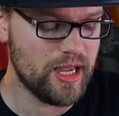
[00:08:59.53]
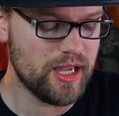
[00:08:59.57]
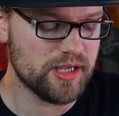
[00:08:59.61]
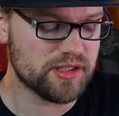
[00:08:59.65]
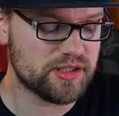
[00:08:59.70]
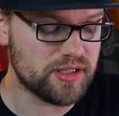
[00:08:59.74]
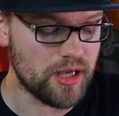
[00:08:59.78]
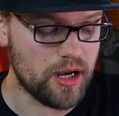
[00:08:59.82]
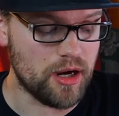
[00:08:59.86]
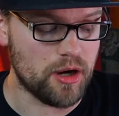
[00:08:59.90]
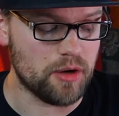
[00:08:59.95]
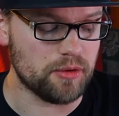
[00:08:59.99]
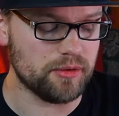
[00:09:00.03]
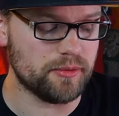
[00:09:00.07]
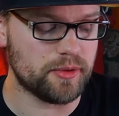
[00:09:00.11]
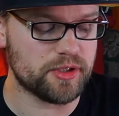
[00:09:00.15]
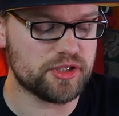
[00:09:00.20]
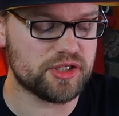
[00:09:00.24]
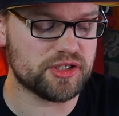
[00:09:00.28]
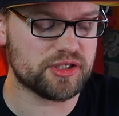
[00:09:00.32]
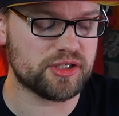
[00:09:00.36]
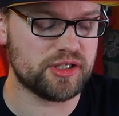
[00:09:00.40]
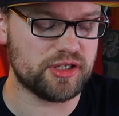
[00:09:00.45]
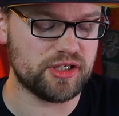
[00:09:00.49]
So we're
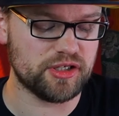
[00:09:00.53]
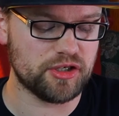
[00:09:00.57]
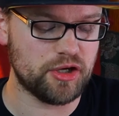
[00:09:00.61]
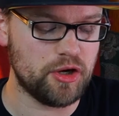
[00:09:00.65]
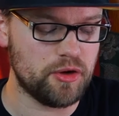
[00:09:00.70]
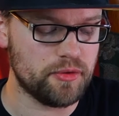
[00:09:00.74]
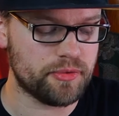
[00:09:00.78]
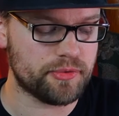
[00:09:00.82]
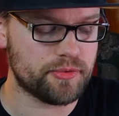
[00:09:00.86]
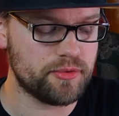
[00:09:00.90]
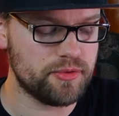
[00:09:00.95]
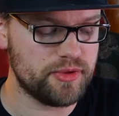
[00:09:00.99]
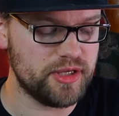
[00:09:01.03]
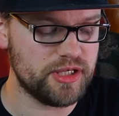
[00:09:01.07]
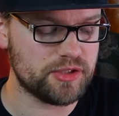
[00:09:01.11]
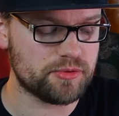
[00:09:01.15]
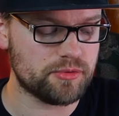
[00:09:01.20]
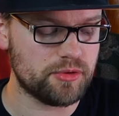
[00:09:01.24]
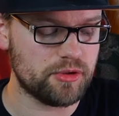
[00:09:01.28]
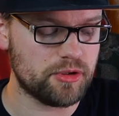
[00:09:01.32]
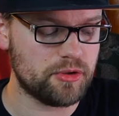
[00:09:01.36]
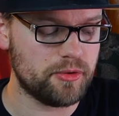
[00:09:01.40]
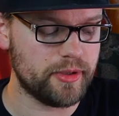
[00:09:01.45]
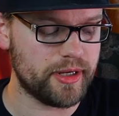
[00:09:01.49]
just going to go through these
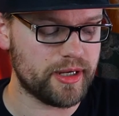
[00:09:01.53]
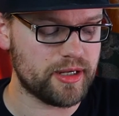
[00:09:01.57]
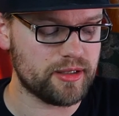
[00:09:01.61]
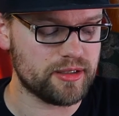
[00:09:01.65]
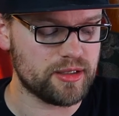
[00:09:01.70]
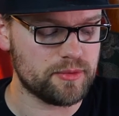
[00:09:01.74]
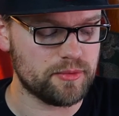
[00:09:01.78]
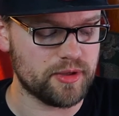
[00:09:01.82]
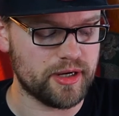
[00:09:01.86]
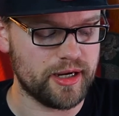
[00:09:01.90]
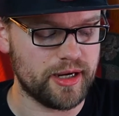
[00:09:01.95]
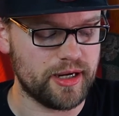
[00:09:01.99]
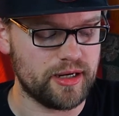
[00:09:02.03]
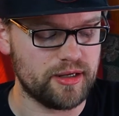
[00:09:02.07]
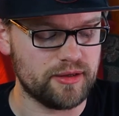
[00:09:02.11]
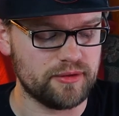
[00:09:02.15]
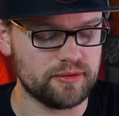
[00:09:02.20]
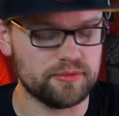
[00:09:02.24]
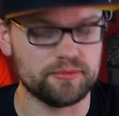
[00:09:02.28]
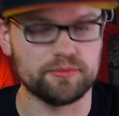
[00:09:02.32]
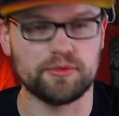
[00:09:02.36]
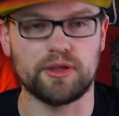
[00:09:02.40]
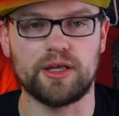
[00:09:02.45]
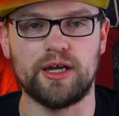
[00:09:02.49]
real quick, and then we'll kind
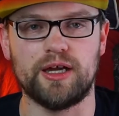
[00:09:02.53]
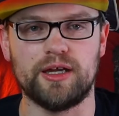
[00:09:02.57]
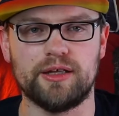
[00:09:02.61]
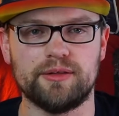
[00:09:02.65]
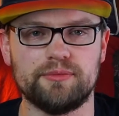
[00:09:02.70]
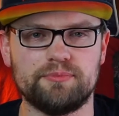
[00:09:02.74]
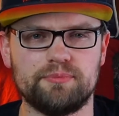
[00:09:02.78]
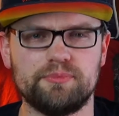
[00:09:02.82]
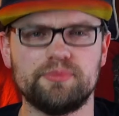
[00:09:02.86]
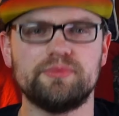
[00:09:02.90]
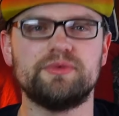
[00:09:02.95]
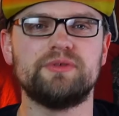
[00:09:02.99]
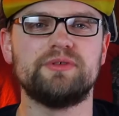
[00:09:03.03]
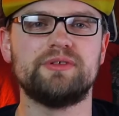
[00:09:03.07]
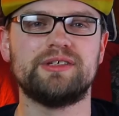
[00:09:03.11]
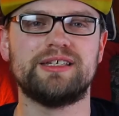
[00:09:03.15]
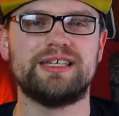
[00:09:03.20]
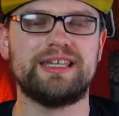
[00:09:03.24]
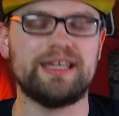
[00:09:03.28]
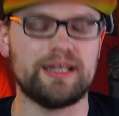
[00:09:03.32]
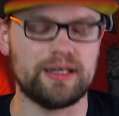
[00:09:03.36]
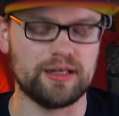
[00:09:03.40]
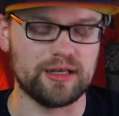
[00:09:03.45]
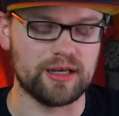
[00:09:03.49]
of. Uh,
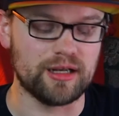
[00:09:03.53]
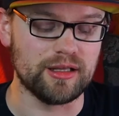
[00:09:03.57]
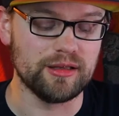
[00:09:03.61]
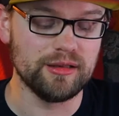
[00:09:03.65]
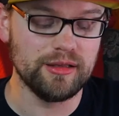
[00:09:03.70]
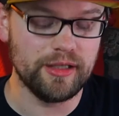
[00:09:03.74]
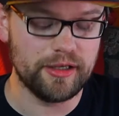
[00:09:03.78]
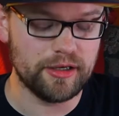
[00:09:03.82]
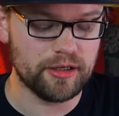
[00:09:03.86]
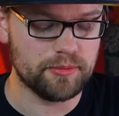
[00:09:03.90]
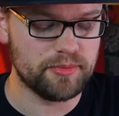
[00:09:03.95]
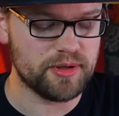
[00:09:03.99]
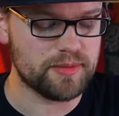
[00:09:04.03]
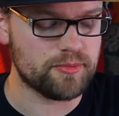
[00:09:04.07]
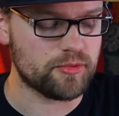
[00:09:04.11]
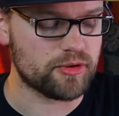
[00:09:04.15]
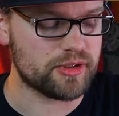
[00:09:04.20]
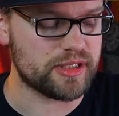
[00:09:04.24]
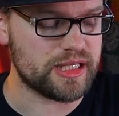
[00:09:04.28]
get in a little bit more